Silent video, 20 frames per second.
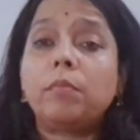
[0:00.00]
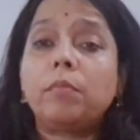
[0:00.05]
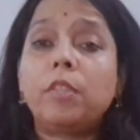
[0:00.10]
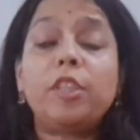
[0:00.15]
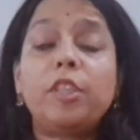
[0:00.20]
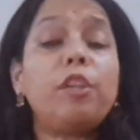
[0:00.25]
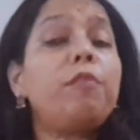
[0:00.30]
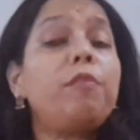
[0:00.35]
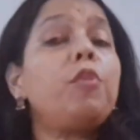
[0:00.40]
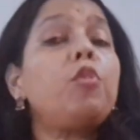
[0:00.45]

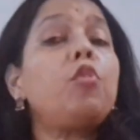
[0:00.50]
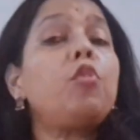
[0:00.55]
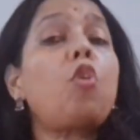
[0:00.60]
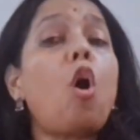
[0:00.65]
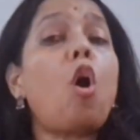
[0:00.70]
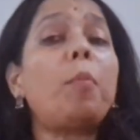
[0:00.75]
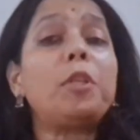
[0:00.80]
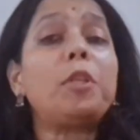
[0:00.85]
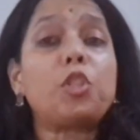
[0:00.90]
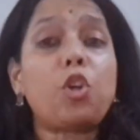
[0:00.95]
Review
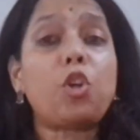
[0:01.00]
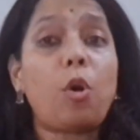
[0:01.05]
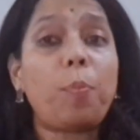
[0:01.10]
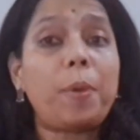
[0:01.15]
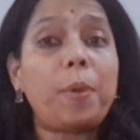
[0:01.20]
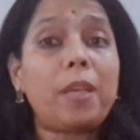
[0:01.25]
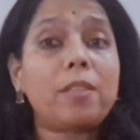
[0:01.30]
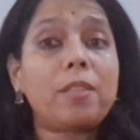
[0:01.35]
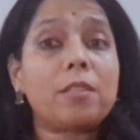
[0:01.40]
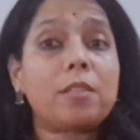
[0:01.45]
common
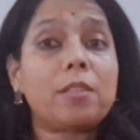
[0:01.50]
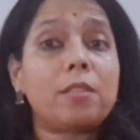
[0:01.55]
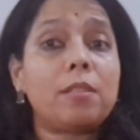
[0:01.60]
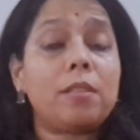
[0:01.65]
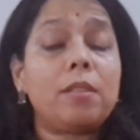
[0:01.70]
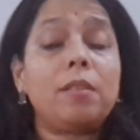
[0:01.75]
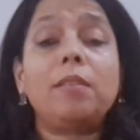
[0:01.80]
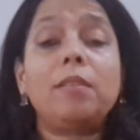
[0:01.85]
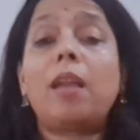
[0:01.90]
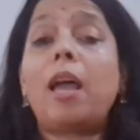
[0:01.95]
topics
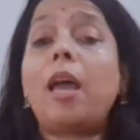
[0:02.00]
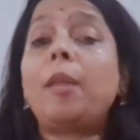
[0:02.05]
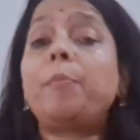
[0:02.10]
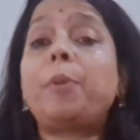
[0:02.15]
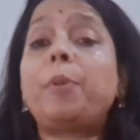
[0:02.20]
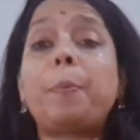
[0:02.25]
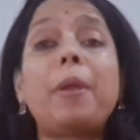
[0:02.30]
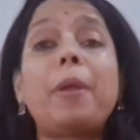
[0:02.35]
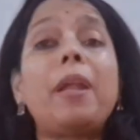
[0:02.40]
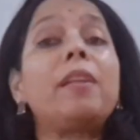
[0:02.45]
and
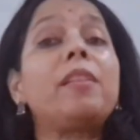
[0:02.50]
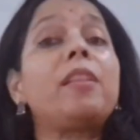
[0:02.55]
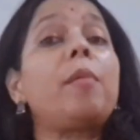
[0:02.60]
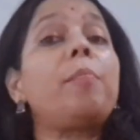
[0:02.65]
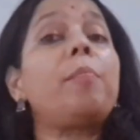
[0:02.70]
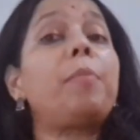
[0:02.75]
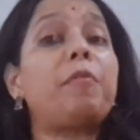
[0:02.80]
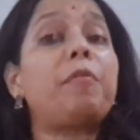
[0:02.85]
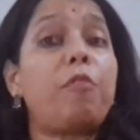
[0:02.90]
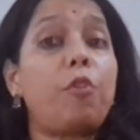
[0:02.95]
prepare
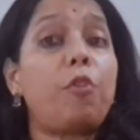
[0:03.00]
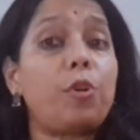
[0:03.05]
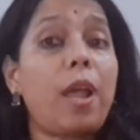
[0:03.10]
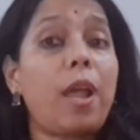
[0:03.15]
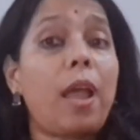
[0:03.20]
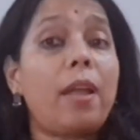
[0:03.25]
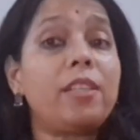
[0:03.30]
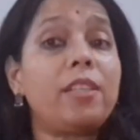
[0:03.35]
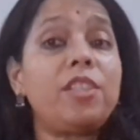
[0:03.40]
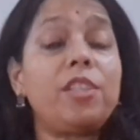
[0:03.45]
them
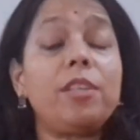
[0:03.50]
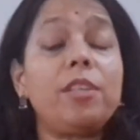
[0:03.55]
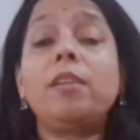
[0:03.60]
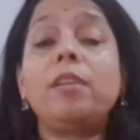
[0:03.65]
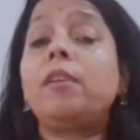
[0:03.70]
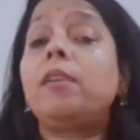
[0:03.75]
beforehand.